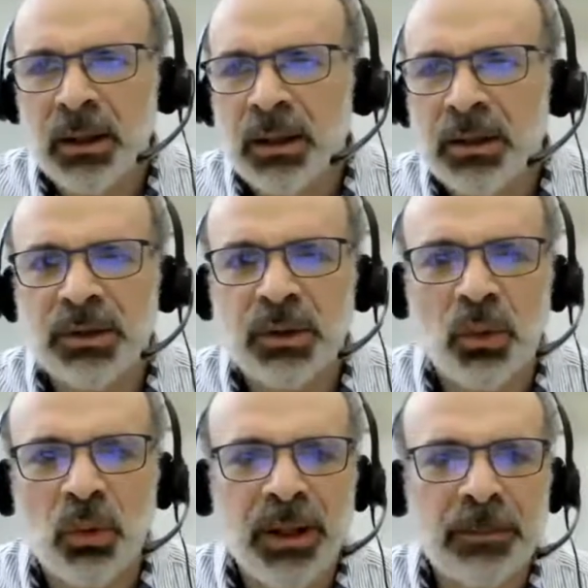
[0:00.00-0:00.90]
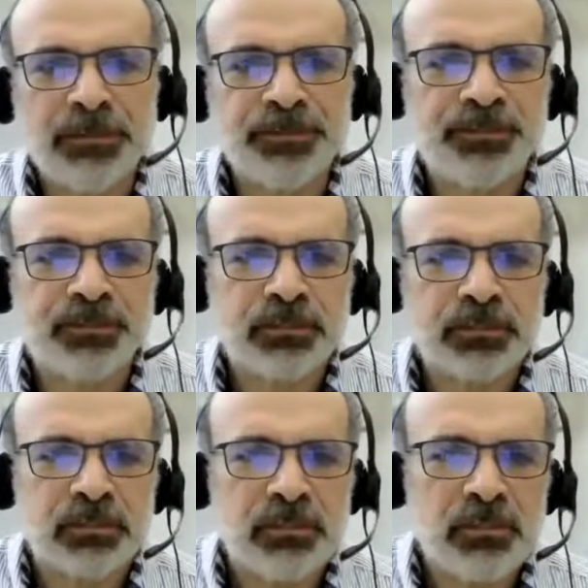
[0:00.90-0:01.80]
So
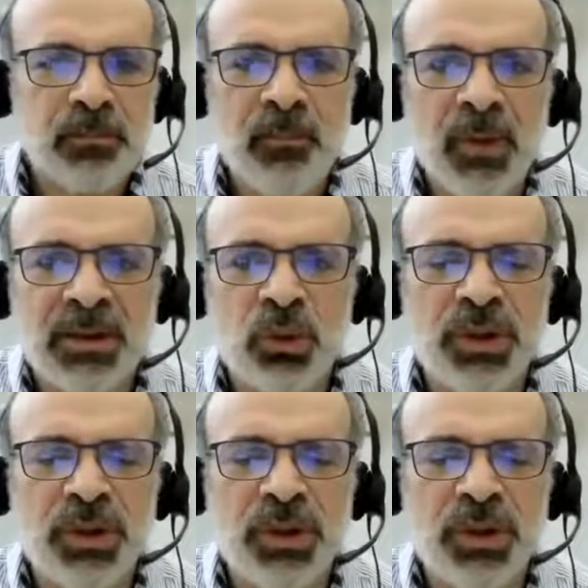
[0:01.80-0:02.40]
so